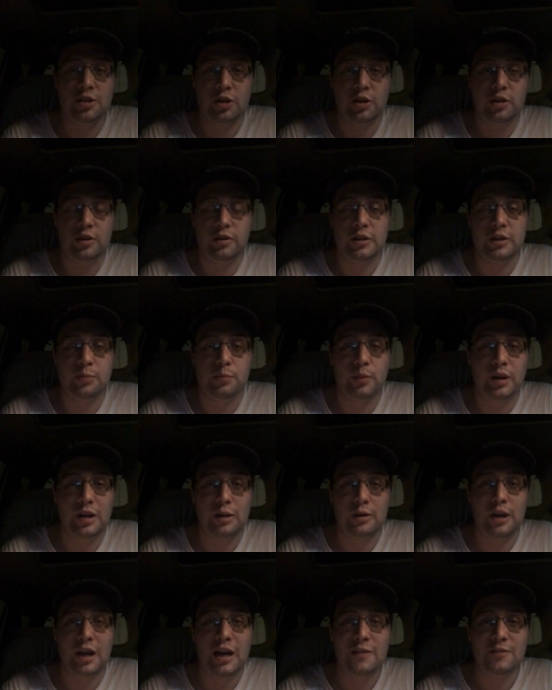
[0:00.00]
currently. But
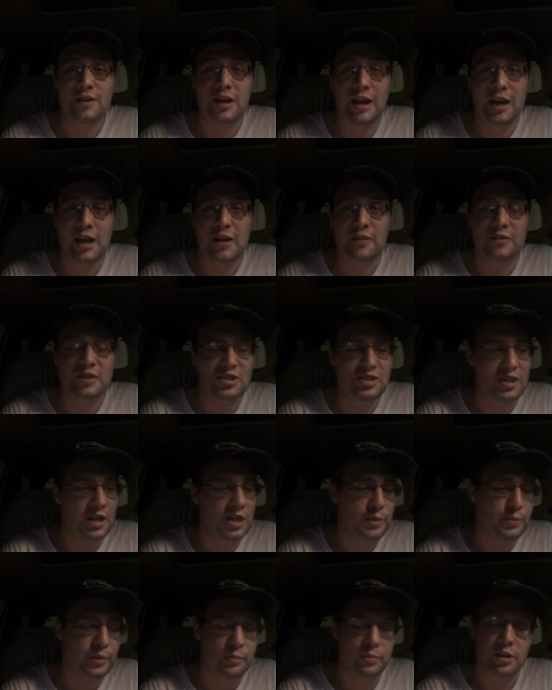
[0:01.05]
I'll have to have a
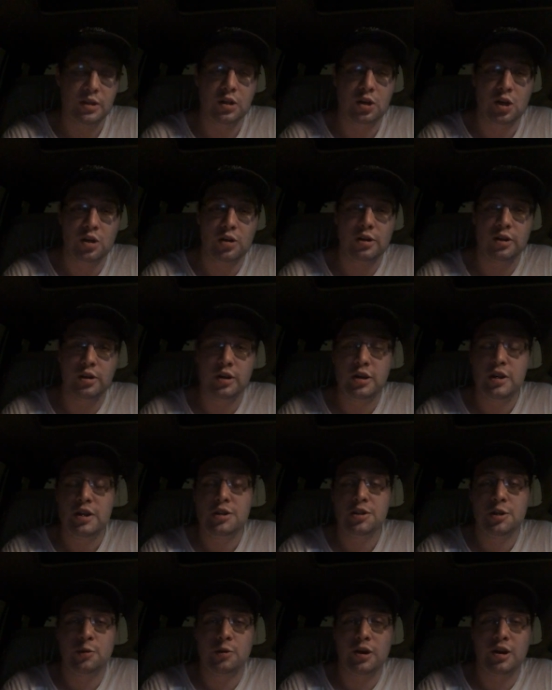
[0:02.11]
setup in my car
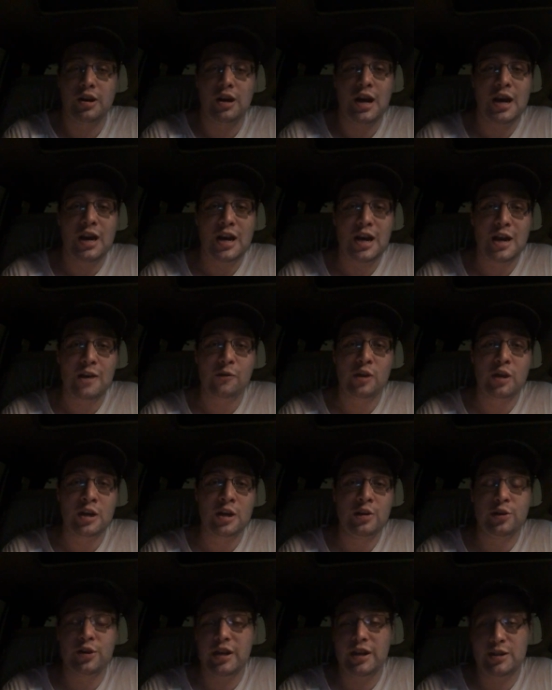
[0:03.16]
to where I have
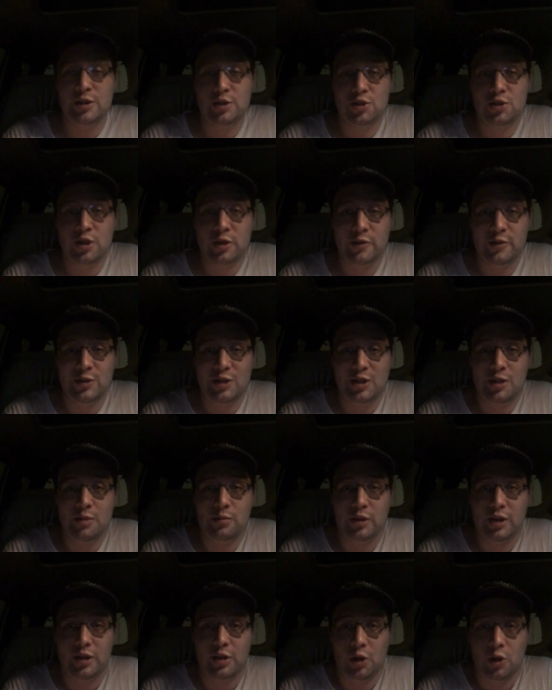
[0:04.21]
internet service in
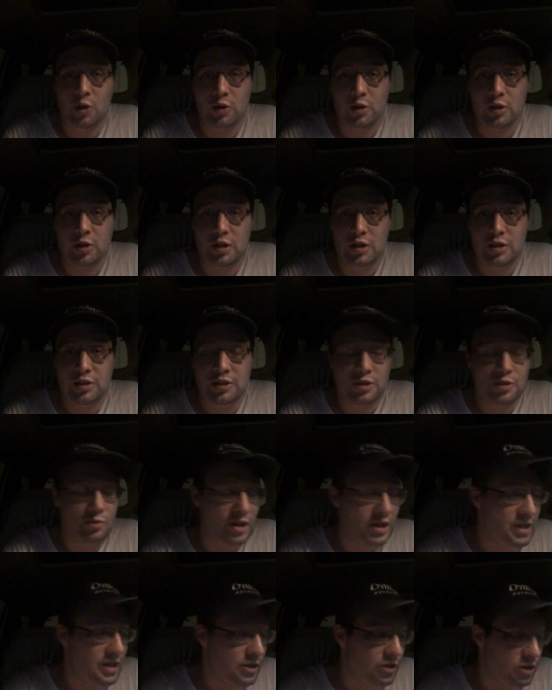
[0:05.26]
my car, because
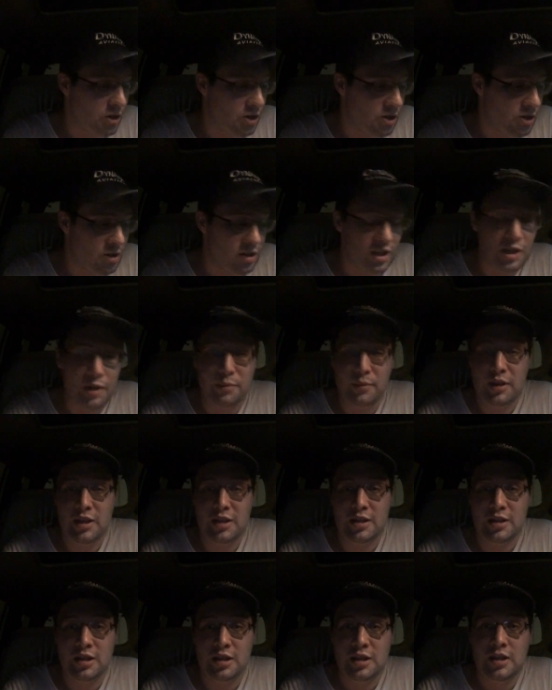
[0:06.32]
right now the car that I'm
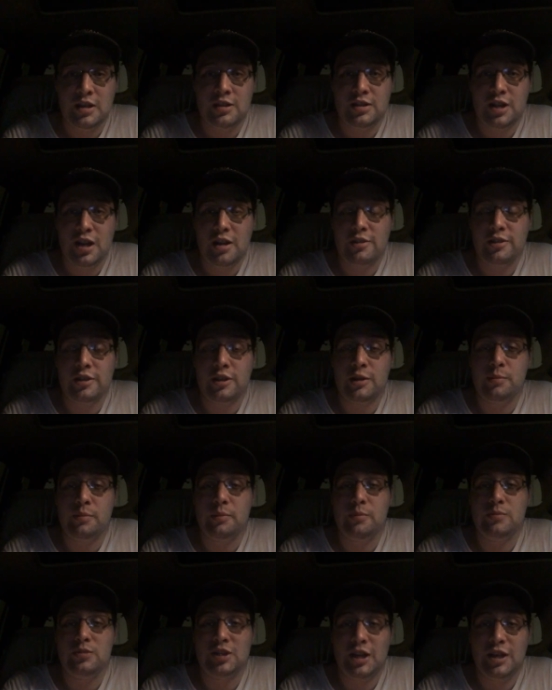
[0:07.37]
in,
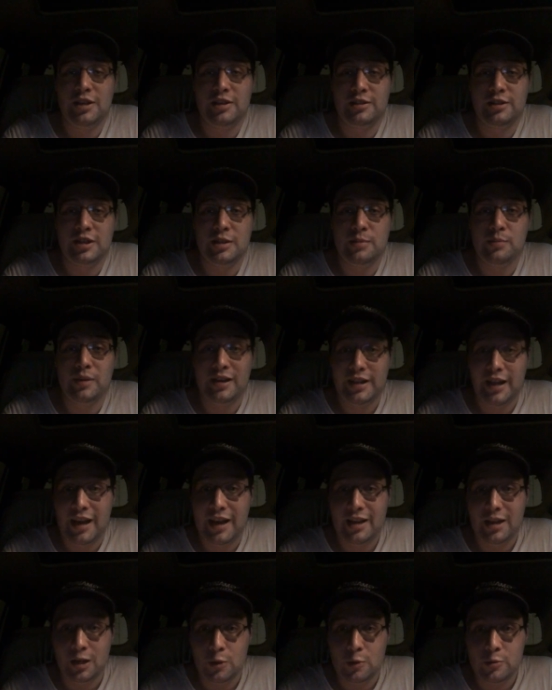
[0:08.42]
technically my
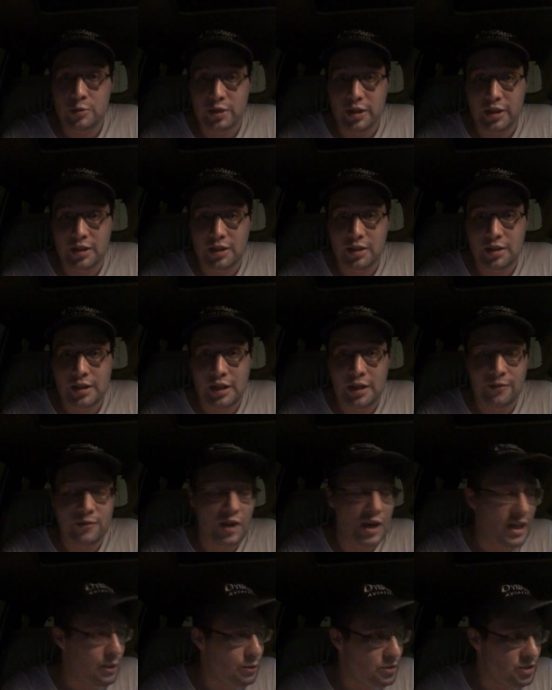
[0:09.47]
dad owns it. Now if
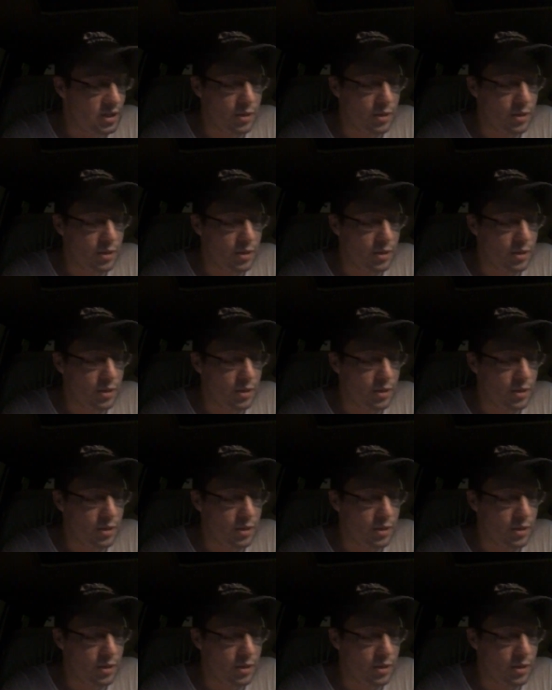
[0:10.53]
I was